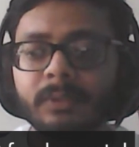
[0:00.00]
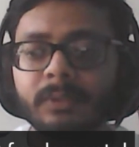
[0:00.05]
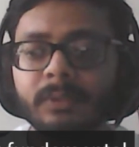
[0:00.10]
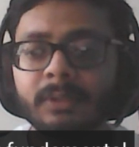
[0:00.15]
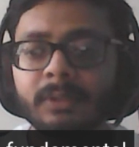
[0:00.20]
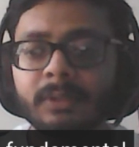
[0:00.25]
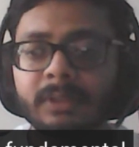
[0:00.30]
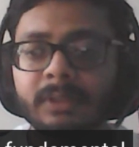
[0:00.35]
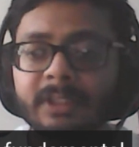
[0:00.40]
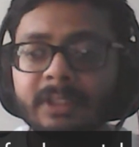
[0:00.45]

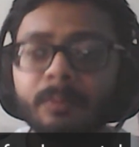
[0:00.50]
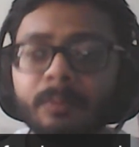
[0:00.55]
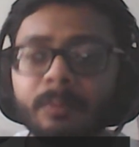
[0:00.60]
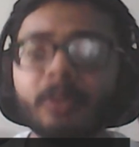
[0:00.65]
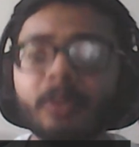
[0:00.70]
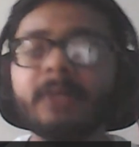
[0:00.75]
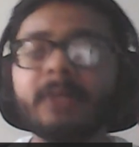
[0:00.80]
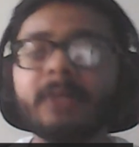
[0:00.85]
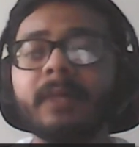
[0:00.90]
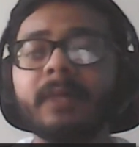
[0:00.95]
Keep on
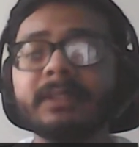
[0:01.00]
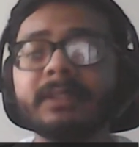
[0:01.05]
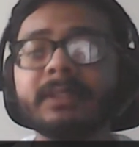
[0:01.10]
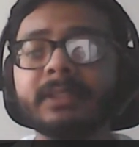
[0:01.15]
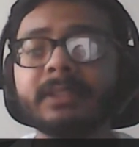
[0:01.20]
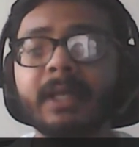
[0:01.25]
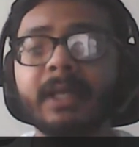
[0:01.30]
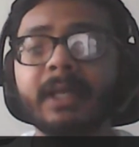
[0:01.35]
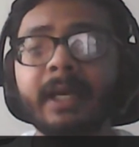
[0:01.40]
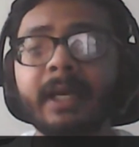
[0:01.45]
revising,
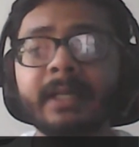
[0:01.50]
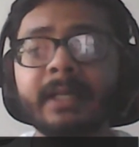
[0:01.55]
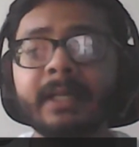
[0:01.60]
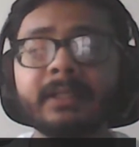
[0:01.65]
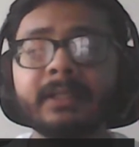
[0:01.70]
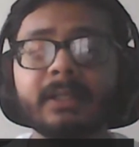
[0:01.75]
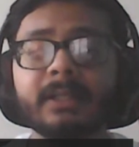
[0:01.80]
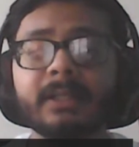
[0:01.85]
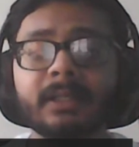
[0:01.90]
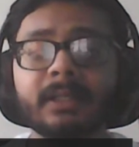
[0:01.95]
and
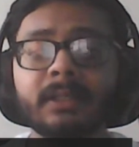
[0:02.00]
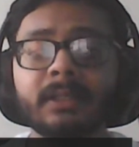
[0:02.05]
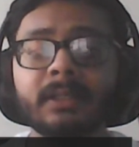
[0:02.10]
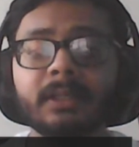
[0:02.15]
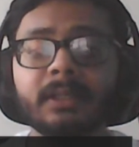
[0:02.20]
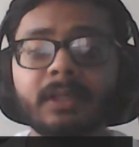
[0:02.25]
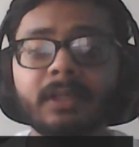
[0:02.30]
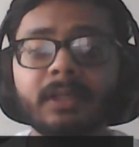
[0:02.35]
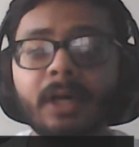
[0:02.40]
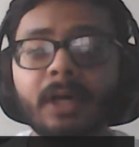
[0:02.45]
learn
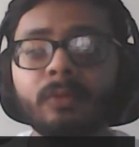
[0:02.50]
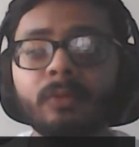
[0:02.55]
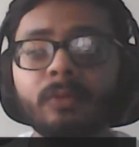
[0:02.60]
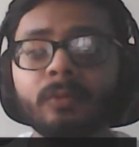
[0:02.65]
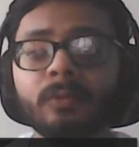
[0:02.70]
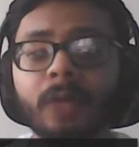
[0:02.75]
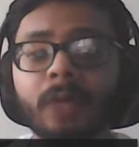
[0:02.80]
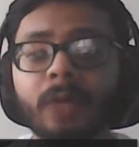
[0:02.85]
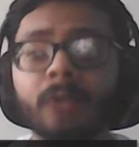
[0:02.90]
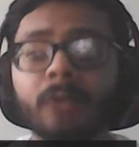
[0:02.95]

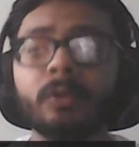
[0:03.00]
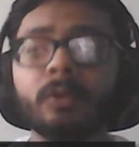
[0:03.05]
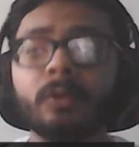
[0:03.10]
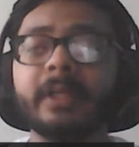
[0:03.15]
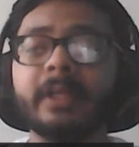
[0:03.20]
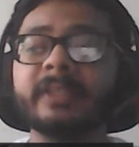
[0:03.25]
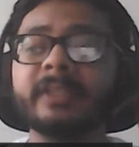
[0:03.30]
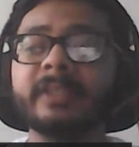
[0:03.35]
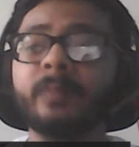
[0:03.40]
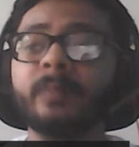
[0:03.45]
how you can
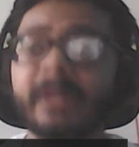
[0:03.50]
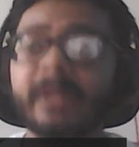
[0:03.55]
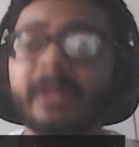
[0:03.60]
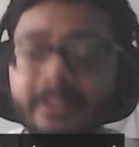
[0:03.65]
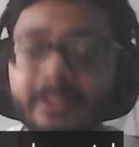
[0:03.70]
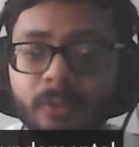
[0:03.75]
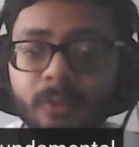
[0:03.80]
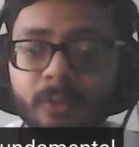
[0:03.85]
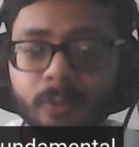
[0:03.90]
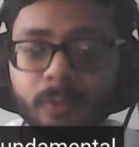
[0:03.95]
explain
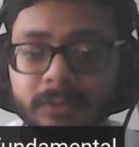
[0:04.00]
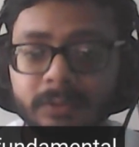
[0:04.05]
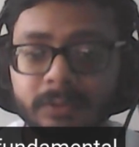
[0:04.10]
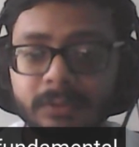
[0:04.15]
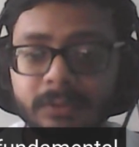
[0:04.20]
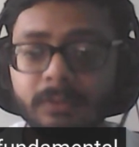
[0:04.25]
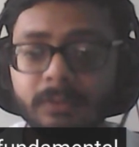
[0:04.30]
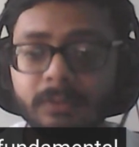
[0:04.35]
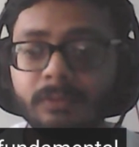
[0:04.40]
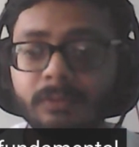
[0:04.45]
those
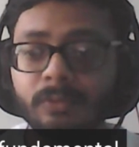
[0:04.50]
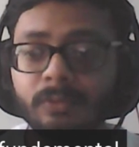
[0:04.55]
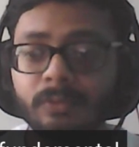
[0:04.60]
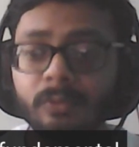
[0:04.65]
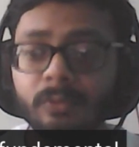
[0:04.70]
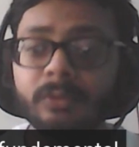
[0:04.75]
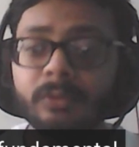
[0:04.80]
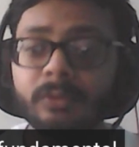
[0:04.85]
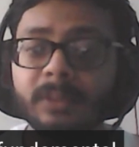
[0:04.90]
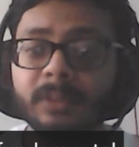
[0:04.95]
to
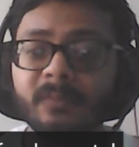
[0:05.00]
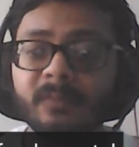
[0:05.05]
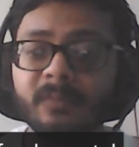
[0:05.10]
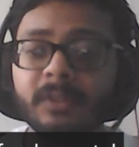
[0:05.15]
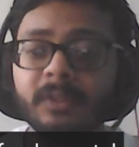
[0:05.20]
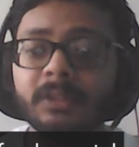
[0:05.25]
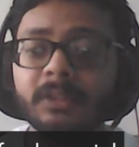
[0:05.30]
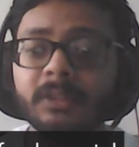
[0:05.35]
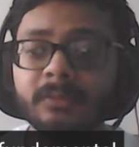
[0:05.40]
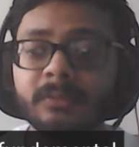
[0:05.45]
someone
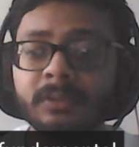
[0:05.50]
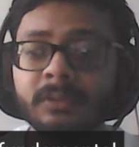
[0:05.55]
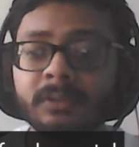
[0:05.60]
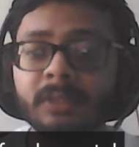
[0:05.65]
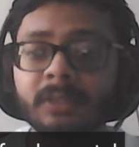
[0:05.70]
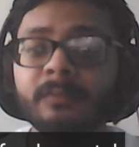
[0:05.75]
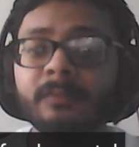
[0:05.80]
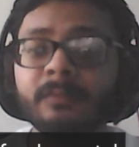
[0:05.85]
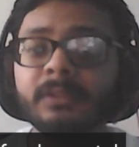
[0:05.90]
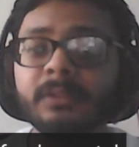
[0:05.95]
if
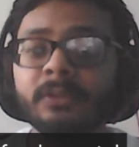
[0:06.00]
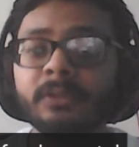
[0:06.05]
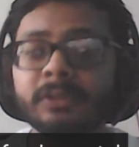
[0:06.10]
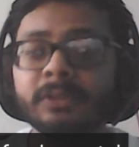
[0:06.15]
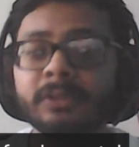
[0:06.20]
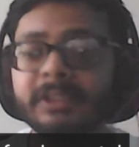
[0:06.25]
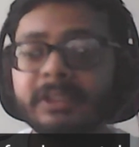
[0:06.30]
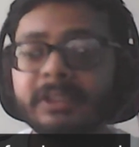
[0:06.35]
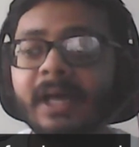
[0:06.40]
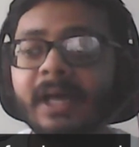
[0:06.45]
he or
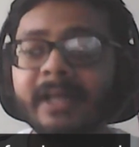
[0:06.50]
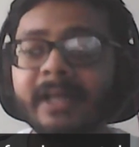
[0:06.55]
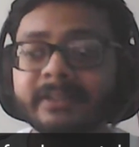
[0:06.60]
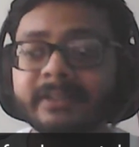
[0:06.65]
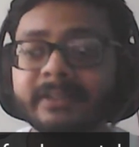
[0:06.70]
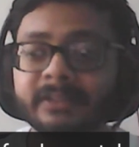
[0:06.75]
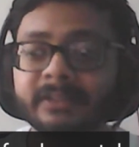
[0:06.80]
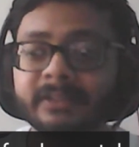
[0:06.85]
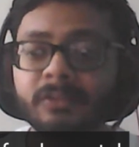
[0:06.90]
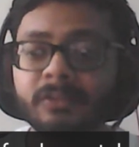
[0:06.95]
she
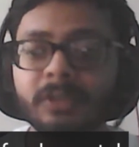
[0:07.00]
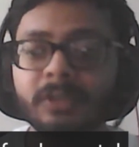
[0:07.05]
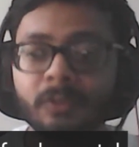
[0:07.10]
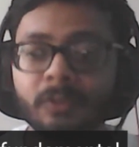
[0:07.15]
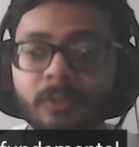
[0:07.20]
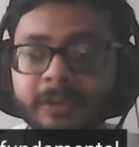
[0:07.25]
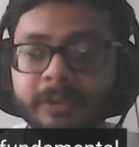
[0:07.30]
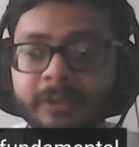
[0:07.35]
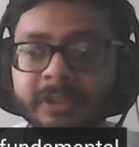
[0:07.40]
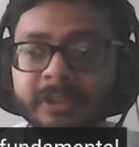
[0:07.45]
asks you the
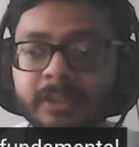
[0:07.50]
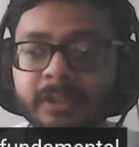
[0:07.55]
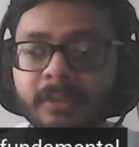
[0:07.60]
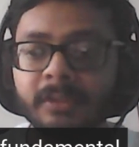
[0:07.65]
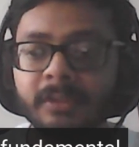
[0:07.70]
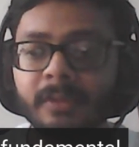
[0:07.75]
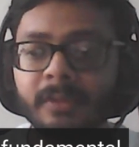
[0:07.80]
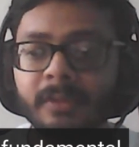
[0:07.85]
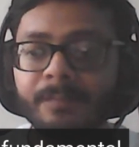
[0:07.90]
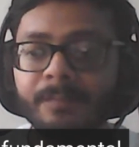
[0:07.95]
question.
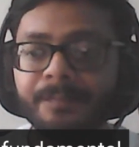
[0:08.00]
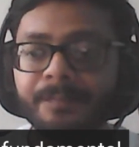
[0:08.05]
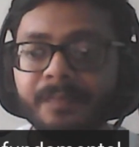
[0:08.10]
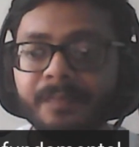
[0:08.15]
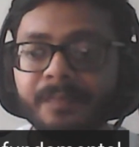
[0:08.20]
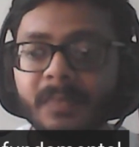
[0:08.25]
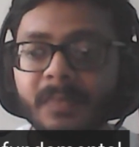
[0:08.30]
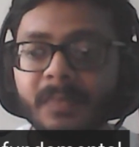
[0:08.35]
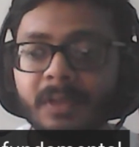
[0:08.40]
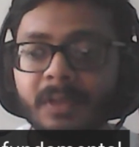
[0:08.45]

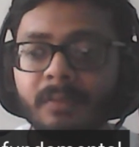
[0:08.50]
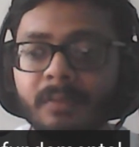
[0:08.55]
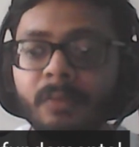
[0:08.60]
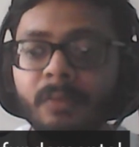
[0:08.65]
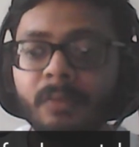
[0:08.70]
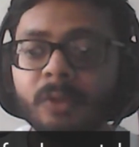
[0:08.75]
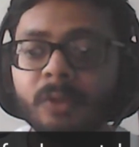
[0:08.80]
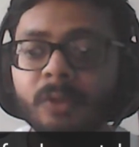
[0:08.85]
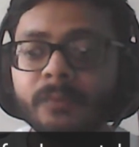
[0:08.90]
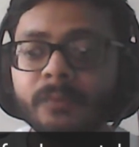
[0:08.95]

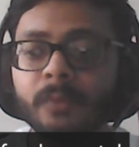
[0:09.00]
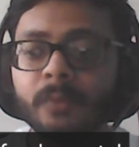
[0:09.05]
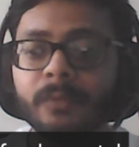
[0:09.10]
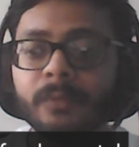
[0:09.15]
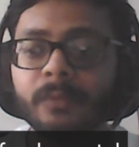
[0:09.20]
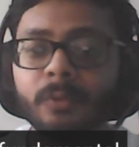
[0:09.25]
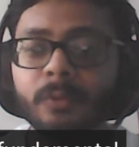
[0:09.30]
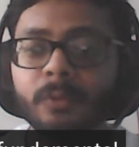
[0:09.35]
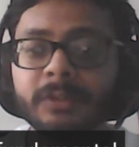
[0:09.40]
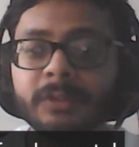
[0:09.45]
Because what we do
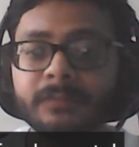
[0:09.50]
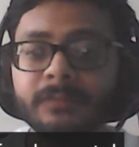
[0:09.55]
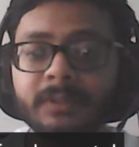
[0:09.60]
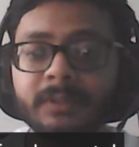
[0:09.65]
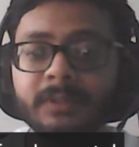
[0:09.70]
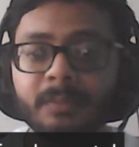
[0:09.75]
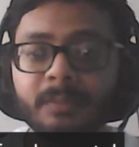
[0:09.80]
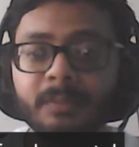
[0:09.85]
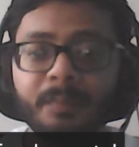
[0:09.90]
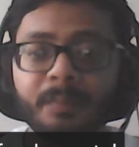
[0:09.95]
is we
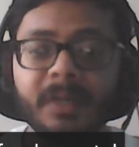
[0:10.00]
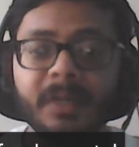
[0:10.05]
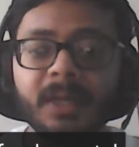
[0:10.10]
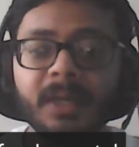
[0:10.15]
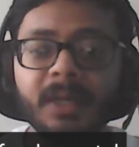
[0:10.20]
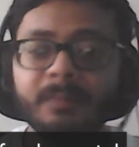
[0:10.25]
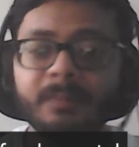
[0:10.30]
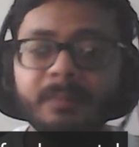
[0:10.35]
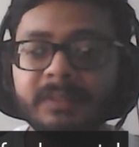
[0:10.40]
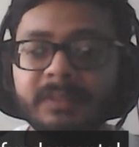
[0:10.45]
mug
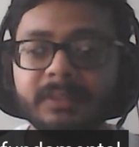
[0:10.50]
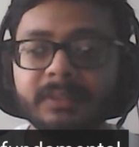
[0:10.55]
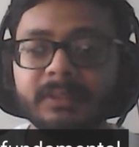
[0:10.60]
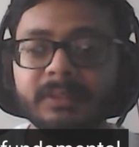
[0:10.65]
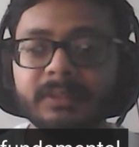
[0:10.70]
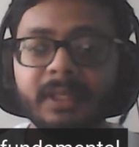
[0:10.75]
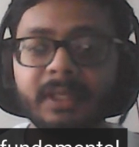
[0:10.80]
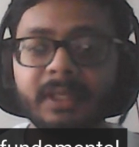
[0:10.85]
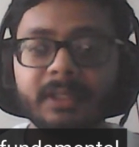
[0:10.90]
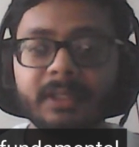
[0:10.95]
up things.
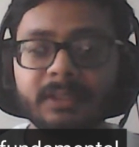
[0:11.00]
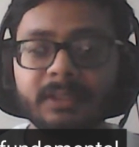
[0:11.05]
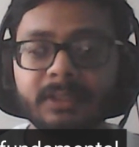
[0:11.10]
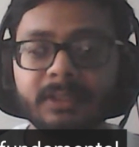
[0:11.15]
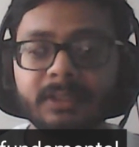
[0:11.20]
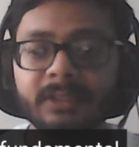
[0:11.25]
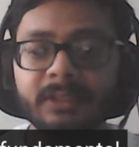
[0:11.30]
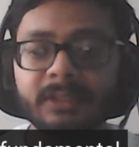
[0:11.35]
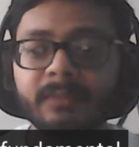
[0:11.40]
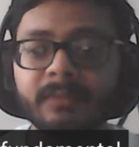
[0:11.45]
Like
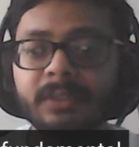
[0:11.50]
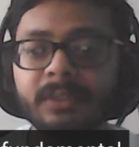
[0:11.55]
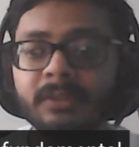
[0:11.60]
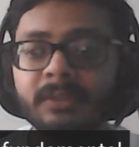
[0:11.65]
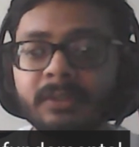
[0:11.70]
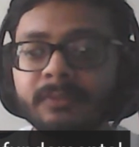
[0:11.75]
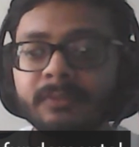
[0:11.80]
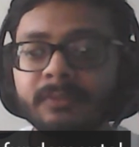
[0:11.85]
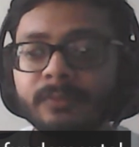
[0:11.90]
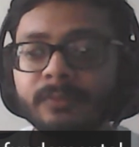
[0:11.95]
even
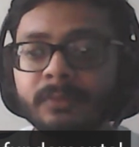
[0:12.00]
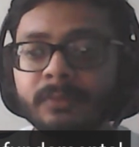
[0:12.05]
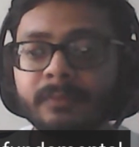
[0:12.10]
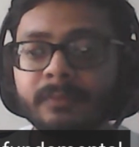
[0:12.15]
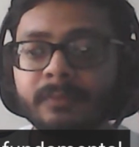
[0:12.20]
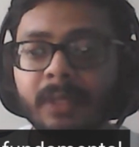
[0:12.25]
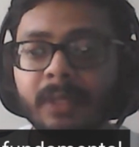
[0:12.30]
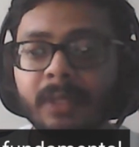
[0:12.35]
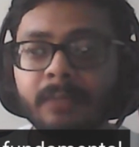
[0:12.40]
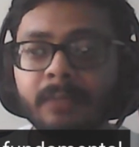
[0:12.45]
if
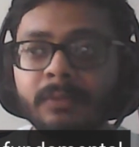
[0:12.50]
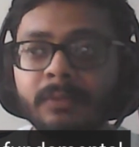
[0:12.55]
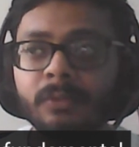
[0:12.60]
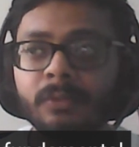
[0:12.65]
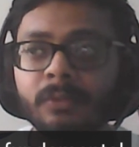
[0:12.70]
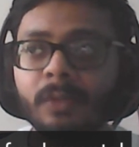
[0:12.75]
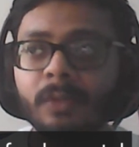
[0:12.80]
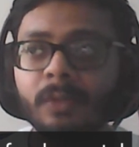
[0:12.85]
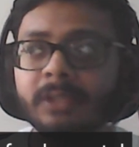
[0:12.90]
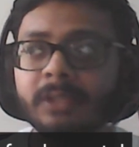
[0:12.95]
I were to
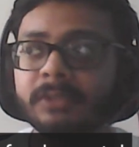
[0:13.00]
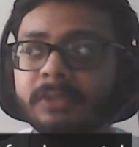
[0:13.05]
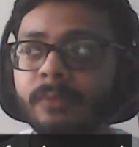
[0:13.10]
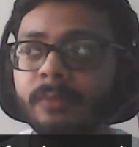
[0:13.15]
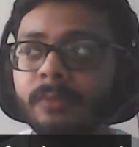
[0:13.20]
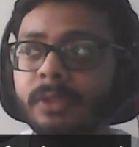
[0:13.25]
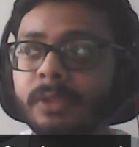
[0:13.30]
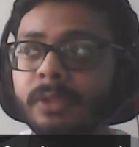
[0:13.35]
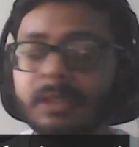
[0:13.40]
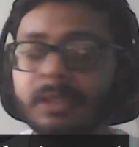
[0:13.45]
ask what
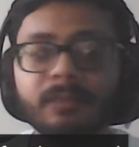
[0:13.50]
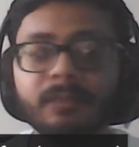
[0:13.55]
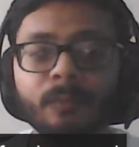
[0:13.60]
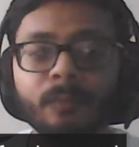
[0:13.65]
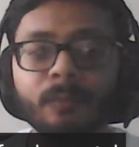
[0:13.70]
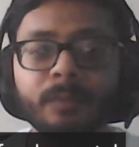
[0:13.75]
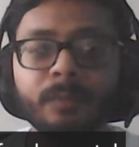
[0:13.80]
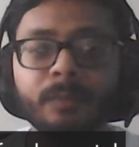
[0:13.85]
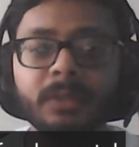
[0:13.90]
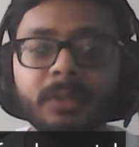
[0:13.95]
are the four
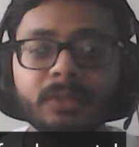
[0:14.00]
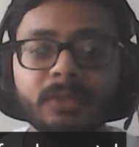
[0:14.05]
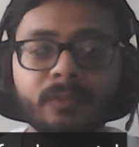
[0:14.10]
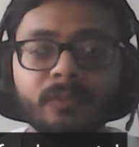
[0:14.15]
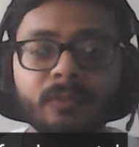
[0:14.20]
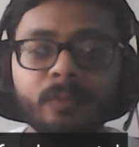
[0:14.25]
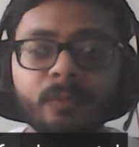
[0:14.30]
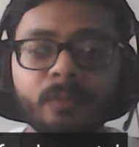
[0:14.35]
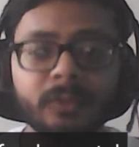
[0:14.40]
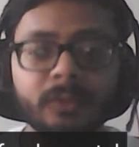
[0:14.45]
pillars of
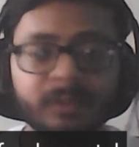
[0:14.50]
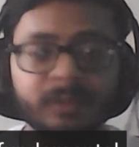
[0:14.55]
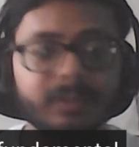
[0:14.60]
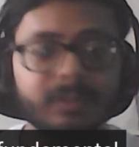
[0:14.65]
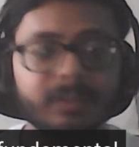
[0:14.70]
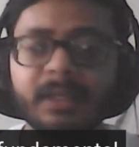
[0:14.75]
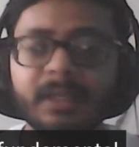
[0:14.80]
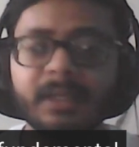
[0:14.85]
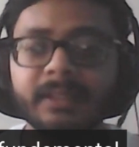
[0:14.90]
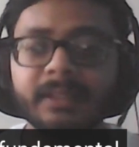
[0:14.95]
oops or something
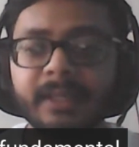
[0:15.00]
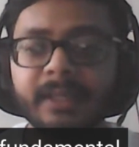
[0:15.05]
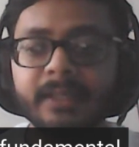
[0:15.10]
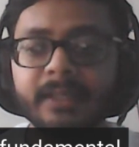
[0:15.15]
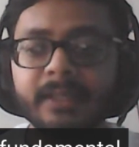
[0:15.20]
like that,